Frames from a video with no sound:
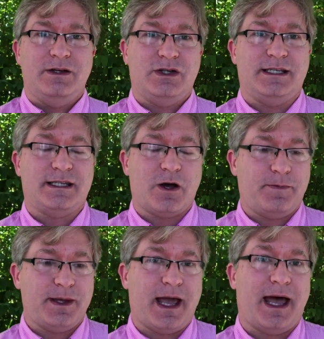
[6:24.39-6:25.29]
she
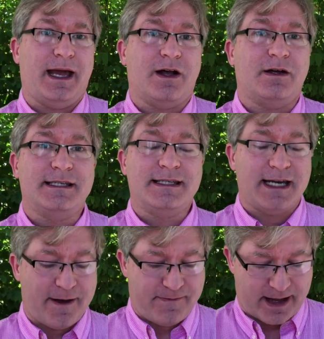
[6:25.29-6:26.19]
sculpted a head called
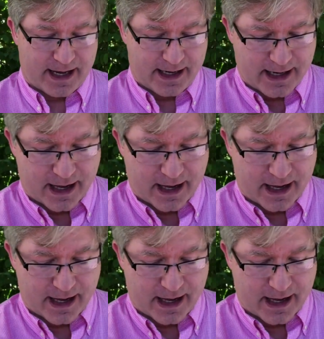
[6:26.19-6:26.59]
Steffi.